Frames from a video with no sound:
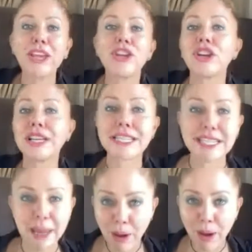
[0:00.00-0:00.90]
you're going to
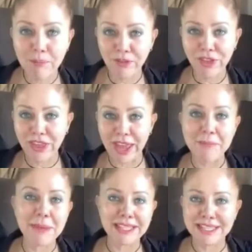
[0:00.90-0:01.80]
step up for
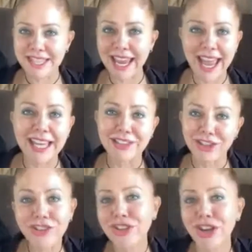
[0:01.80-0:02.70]
them and say, hey,
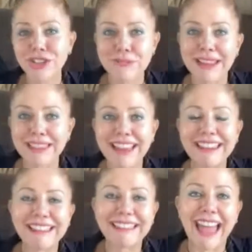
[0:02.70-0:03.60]
don't talk to my
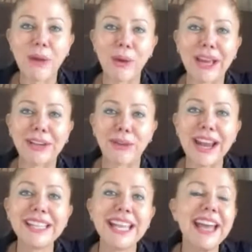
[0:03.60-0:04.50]
lady that way,
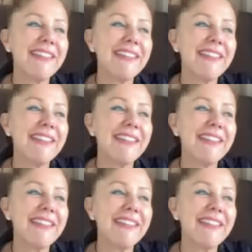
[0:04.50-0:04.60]
right?